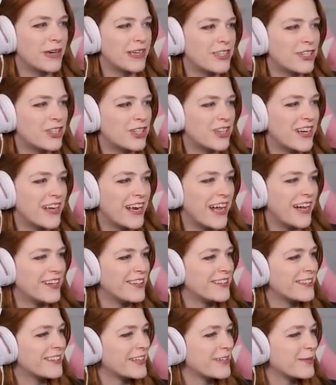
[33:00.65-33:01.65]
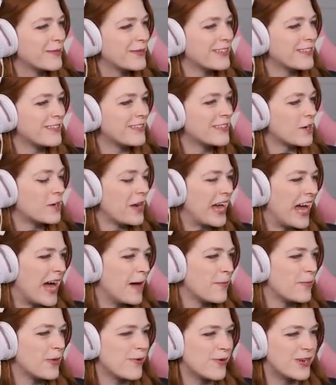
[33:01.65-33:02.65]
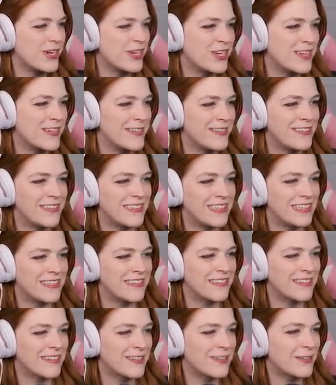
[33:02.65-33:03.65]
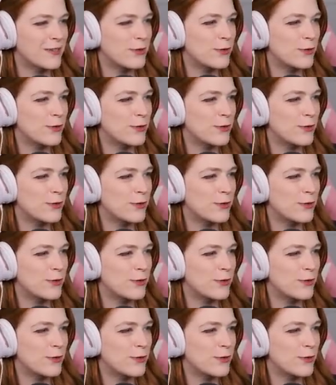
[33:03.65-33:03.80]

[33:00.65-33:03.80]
but Chanel's gonna be so happy when she sees her